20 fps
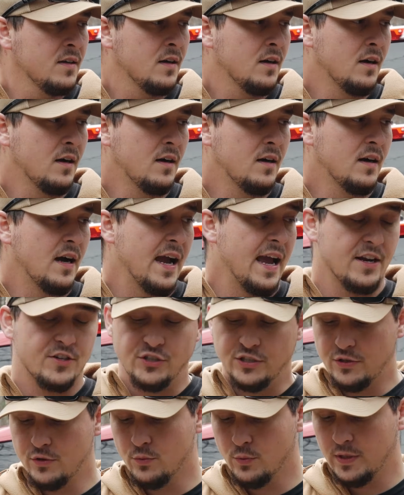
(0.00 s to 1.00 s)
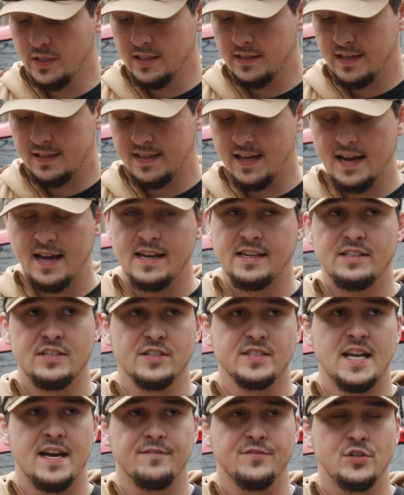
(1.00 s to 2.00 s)
I actually do really like that. It
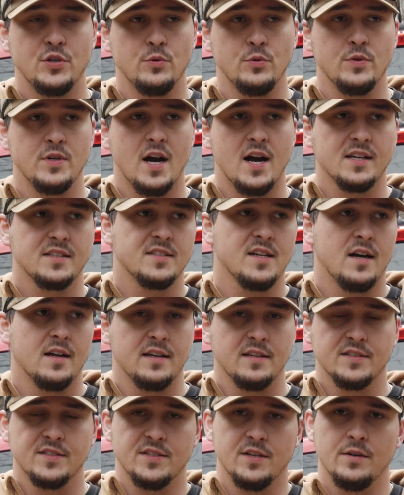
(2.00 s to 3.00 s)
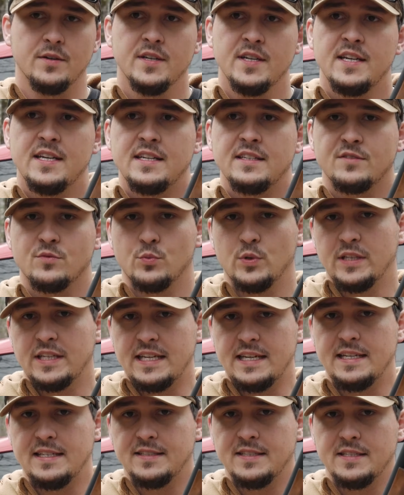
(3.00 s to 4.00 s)
does have 2 dots on it, so it's really
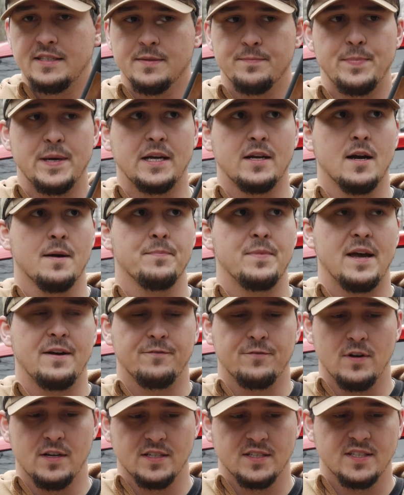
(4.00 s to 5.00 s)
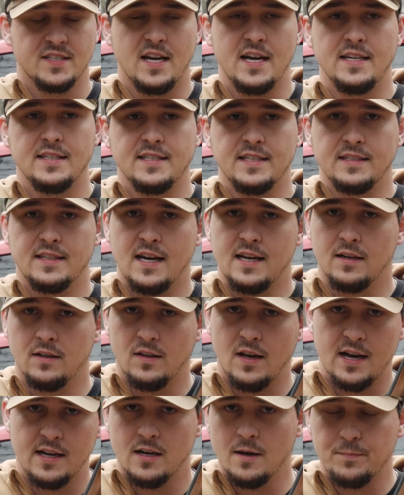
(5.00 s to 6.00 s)
easy to pick up that front sight and kind of
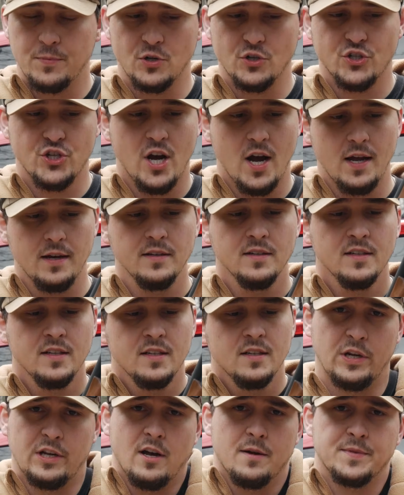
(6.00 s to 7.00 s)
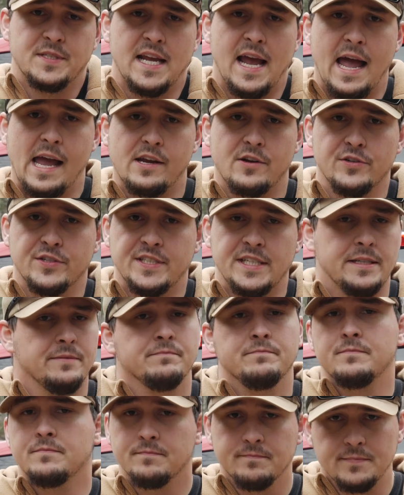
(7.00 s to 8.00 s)
line up your shot. When it comes to accuracy,
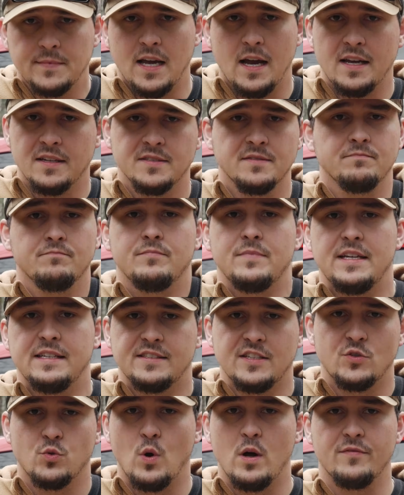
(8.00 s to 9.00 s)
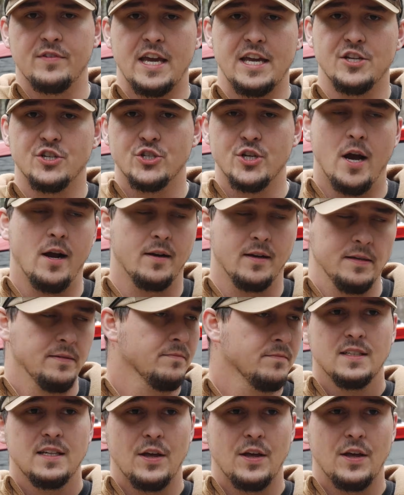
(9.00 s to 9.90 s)
guys, it's a 12-gauge shotgun.